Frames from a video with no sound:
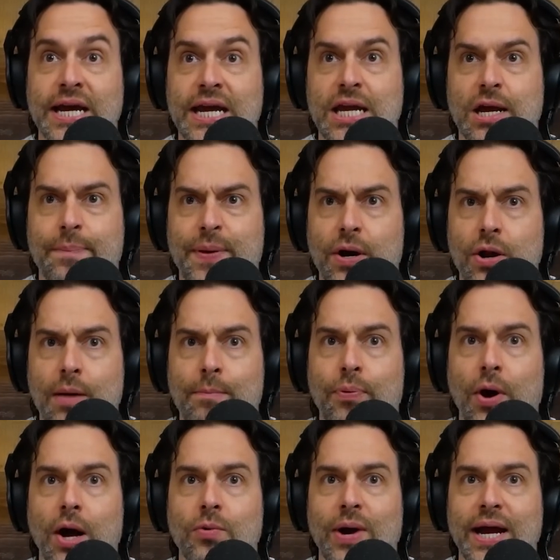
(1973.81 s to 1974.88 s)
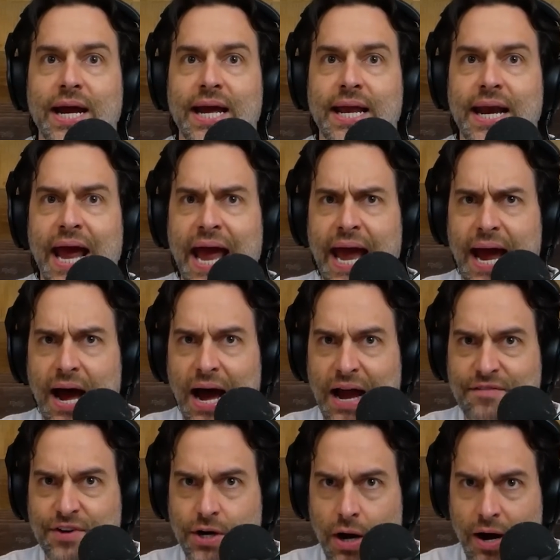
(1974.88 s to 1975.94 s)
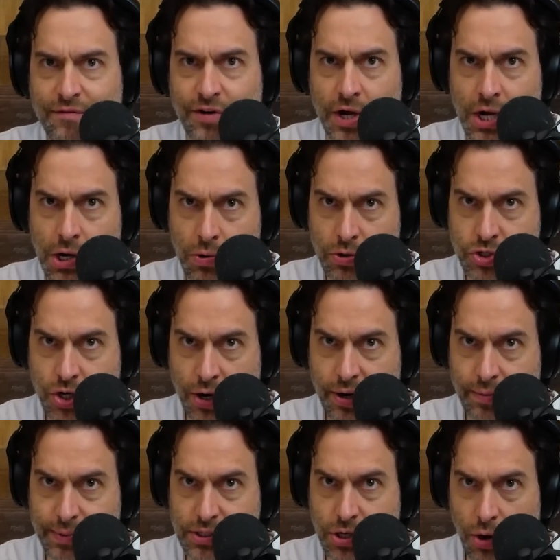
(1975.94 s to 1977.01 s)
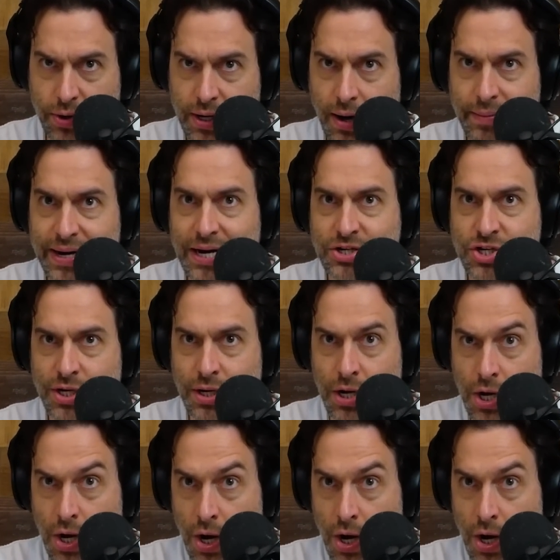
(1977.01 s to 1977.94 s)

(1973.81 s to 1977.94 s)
He appeared on Broadway in Ivanov, which garnered him a Tony nomination.